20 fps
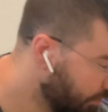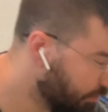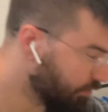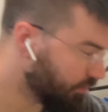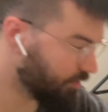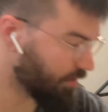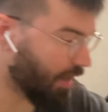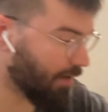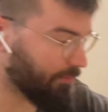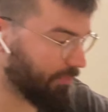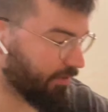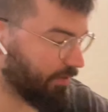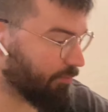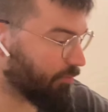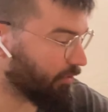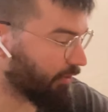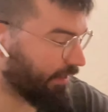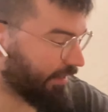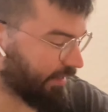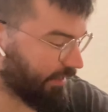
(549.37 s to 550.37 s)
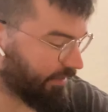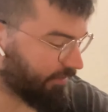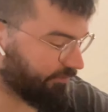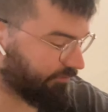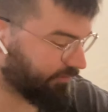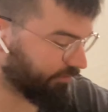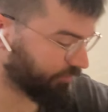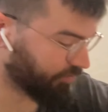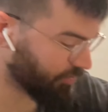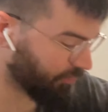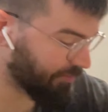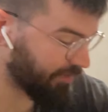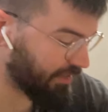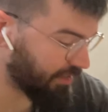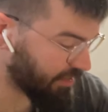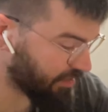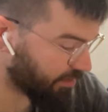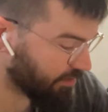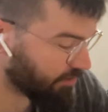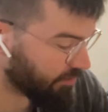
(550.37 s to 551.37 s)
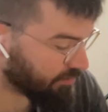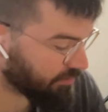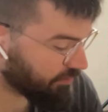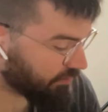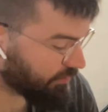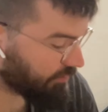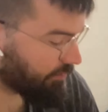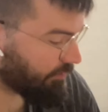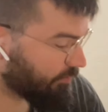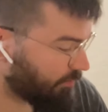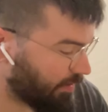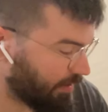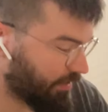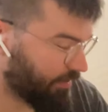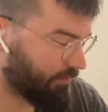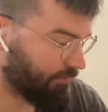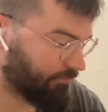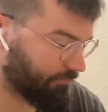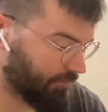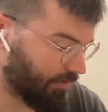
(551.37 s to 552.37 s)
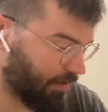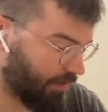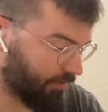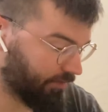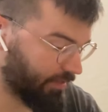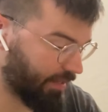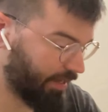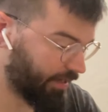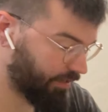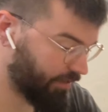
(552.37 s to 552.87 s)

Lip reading: top of the brain for so many years. But on that